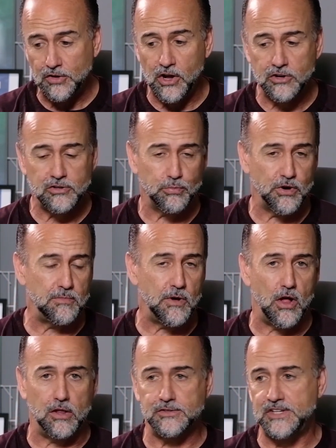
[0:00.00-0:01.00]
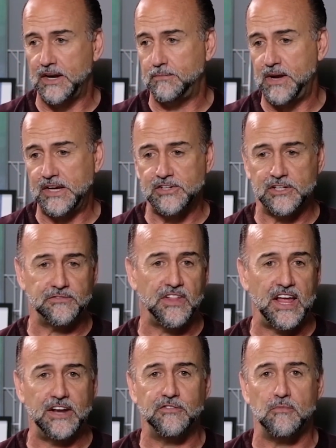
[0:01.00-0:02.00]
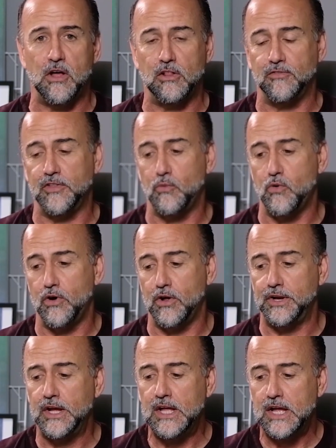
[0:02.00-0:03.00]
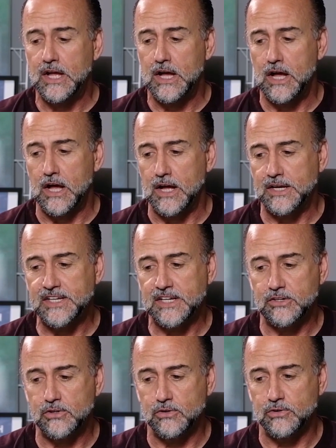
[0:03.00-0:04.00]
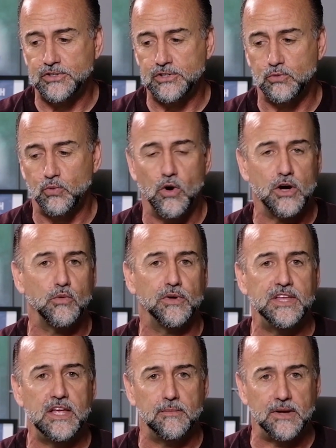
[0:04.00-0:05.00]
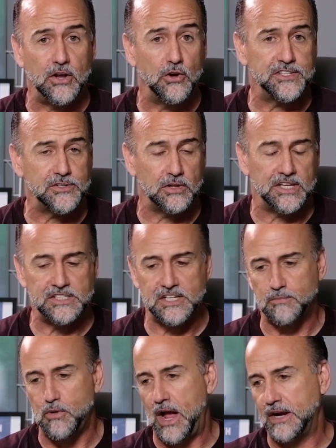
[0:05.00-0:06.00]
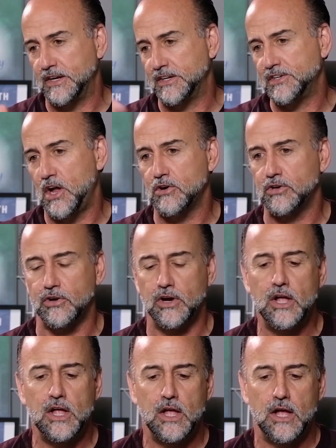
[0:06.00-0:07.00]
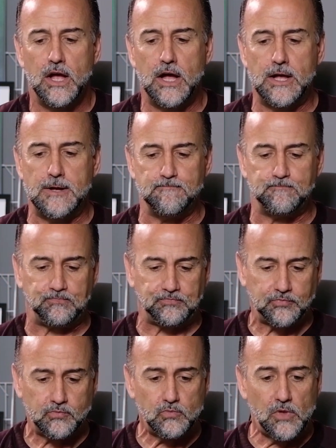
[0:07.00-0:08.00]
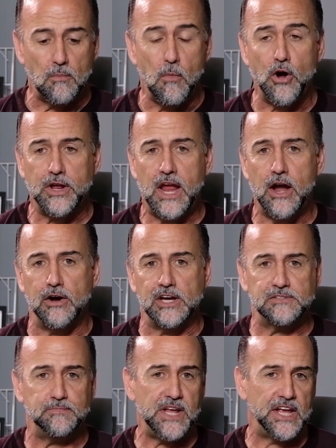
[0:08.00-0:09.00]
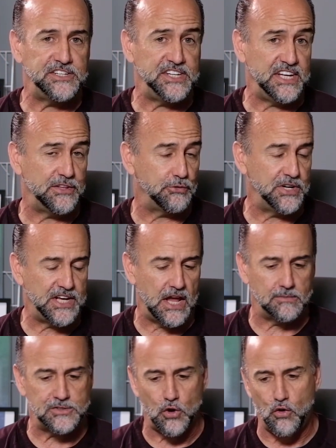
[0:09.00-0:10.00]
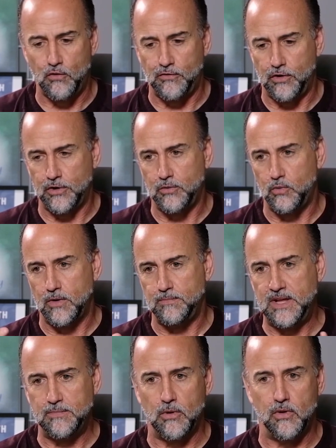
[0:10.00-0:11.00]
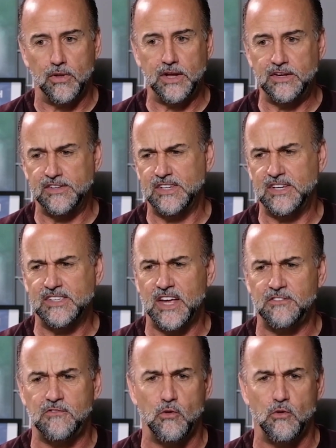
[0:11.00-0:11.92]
Dr. Brimhall, who's had patients flying from all over the world uh, to, to work with him in his holistic practice. Dr. Um, Mark Harris, PhD three times over, to where people, he's, he's got a